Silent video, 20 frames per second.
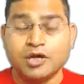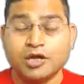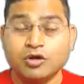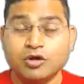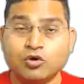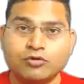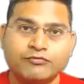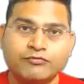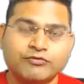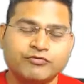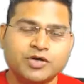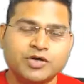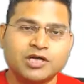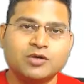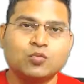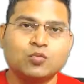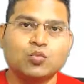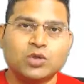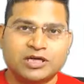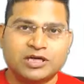Hello
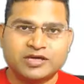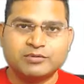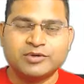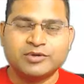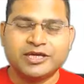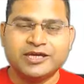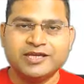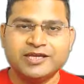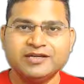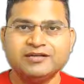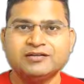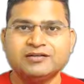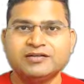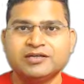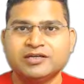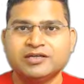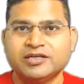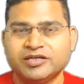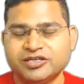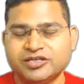everyone, welcome again.
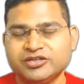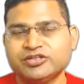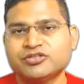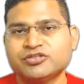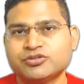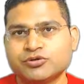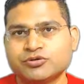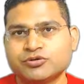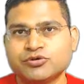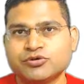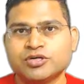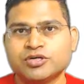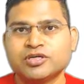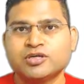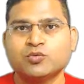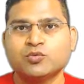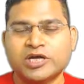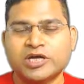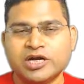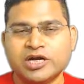In this
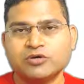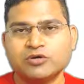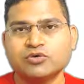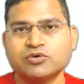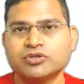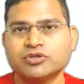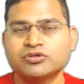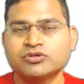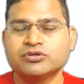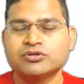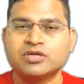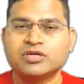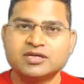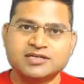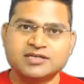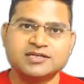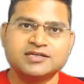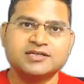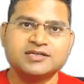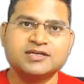tutorial we are going to
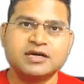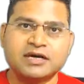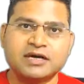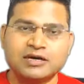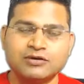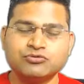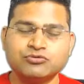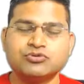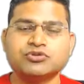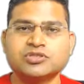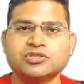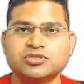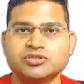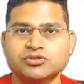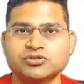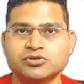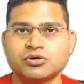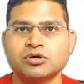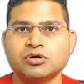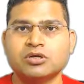learn how to
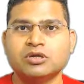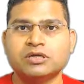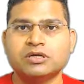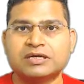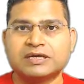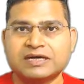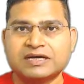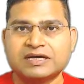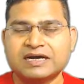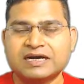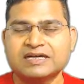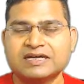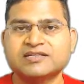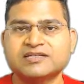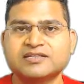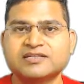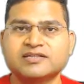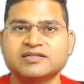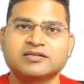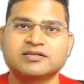install
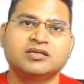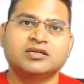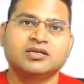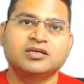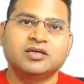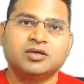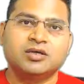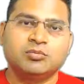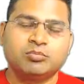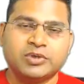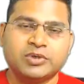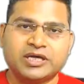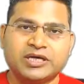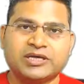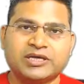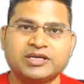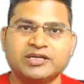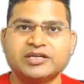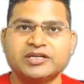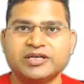Kite
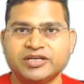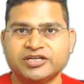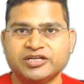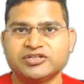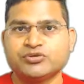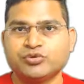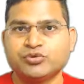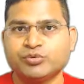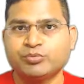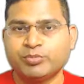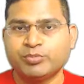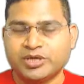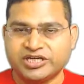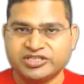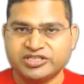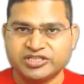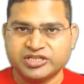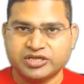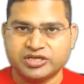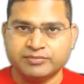plugin into
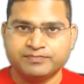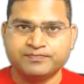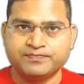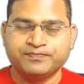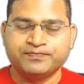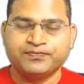PyCharm